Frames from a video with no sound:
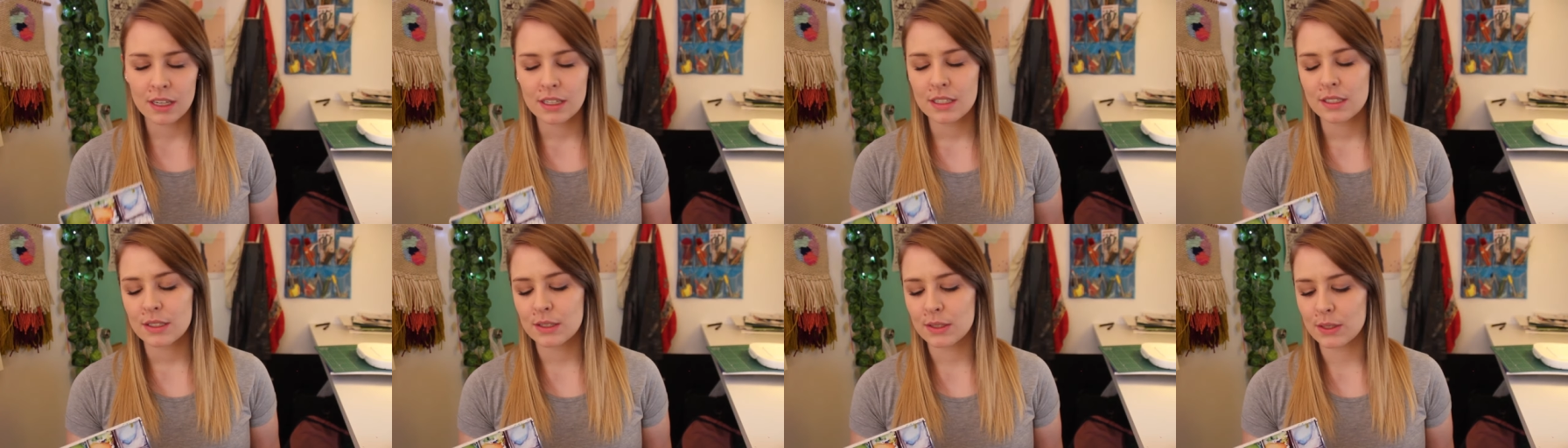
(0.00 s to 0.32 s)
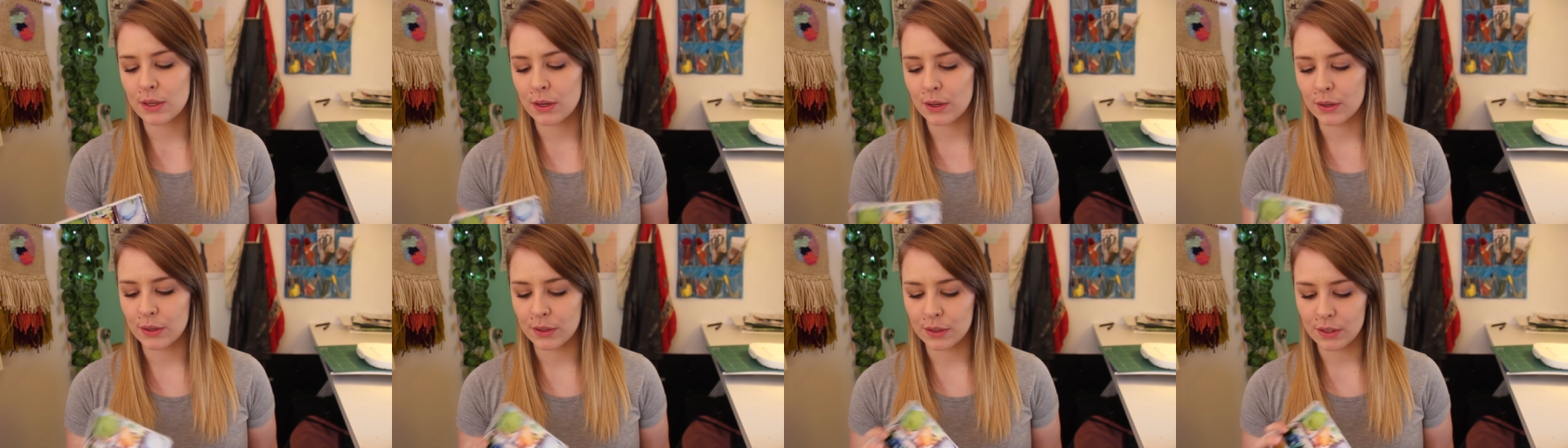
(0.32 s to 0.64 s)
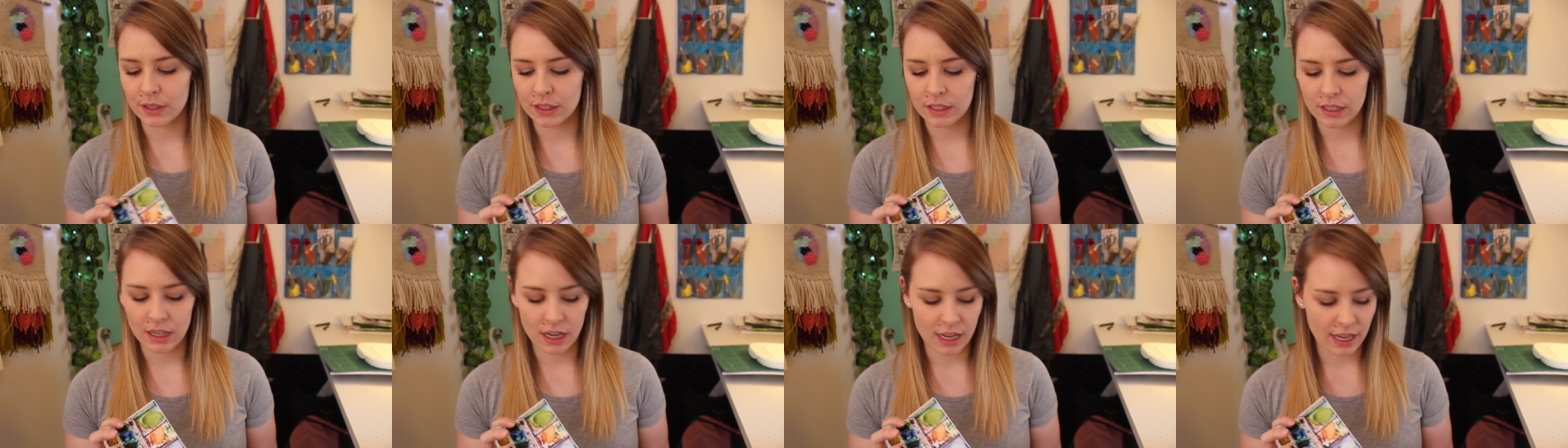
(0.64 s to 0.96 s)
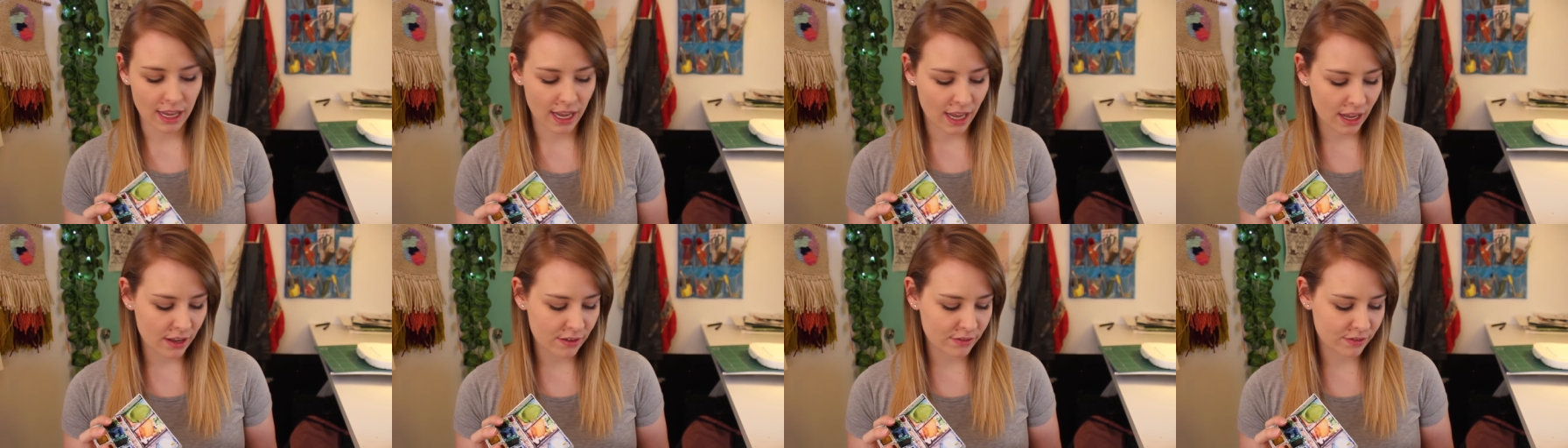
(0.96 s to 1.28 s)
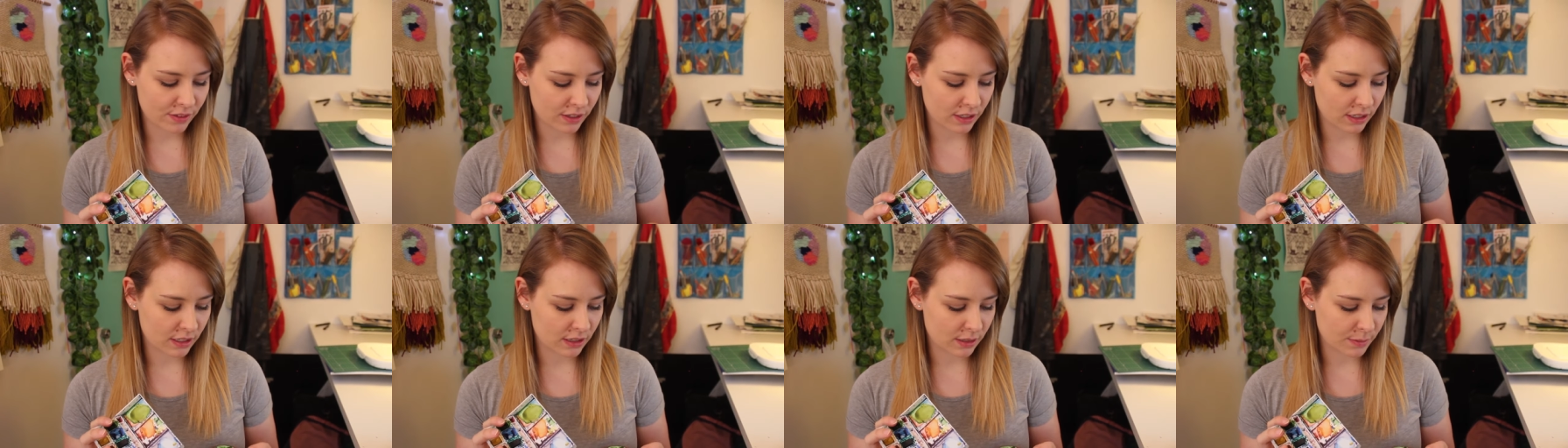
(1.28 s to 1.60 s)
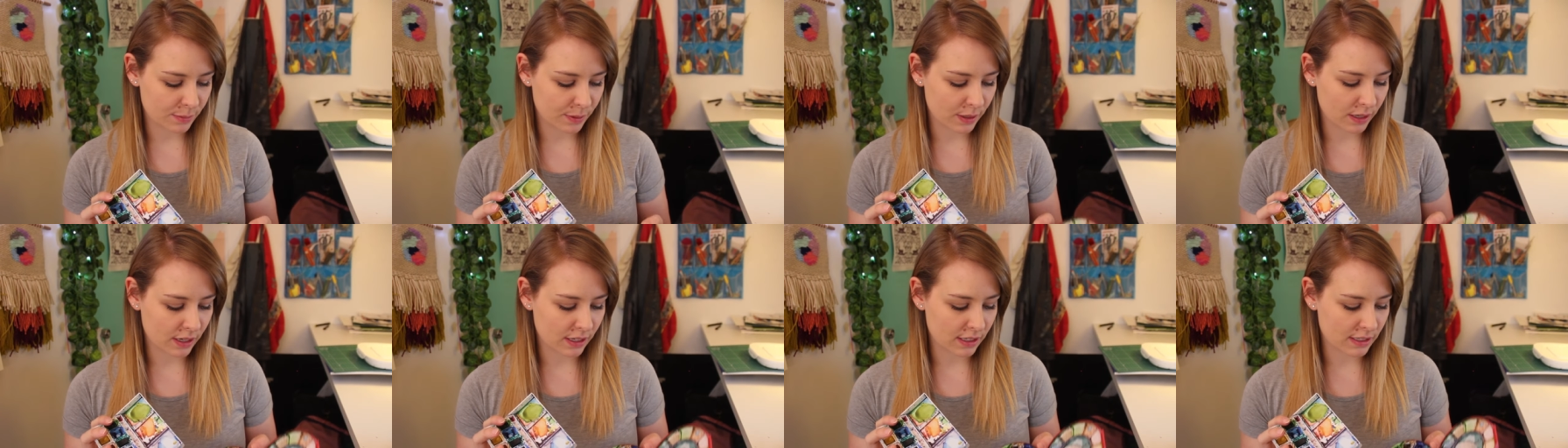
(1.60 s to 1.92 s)
so I have in the
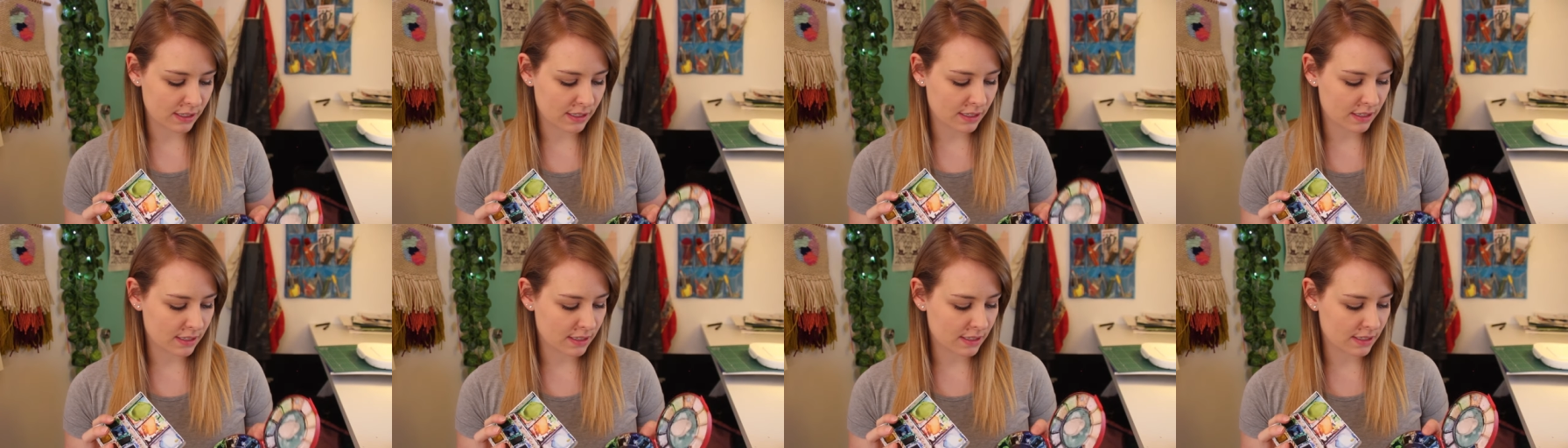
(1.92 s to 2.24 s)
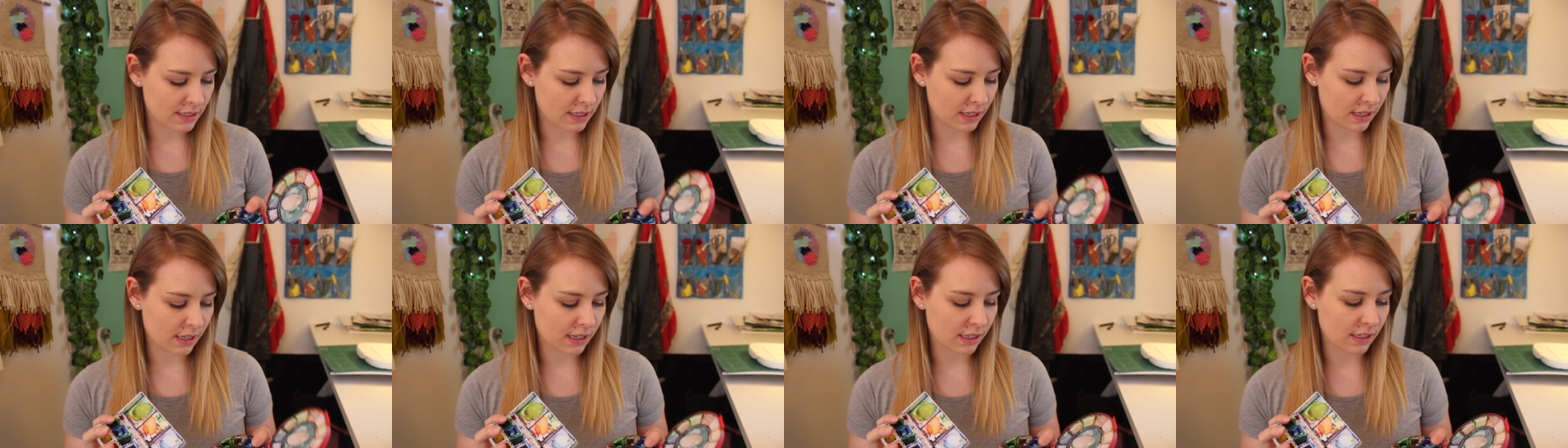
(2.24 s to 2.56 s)
past stuck